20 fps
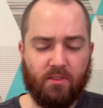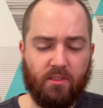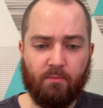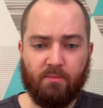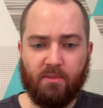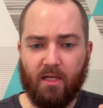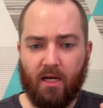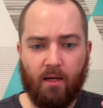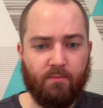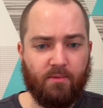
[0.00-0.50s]

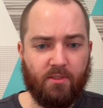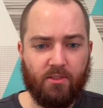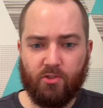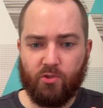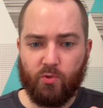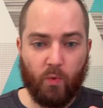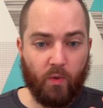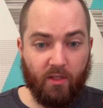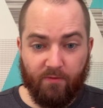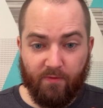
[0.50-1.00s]
Sometimes it's
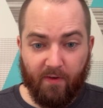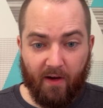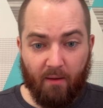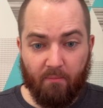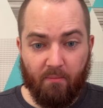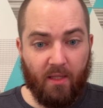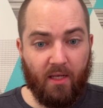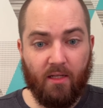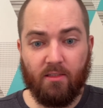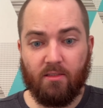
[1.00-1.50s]

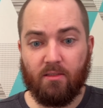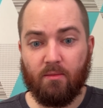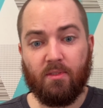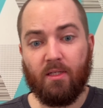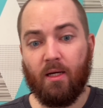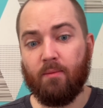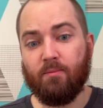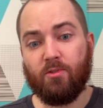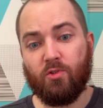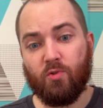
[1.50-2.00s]
25 minutes,
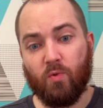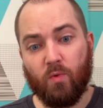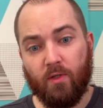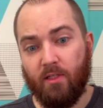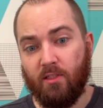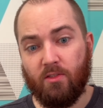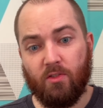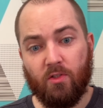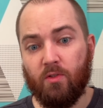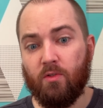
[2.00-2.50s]
sometimes
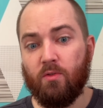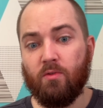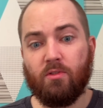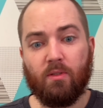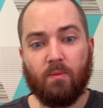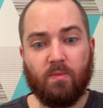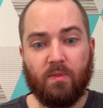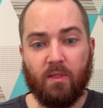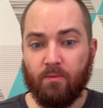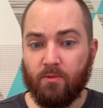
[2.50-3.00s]
22,
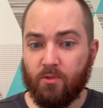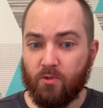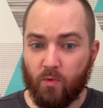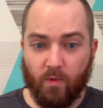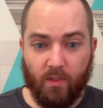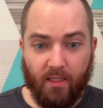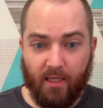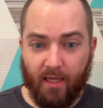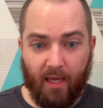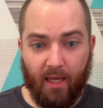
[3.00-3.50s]
sometimes
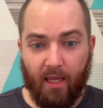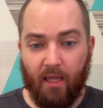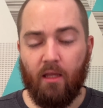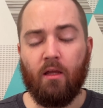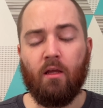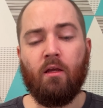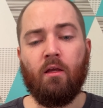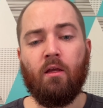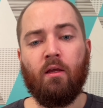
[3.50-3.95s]
28.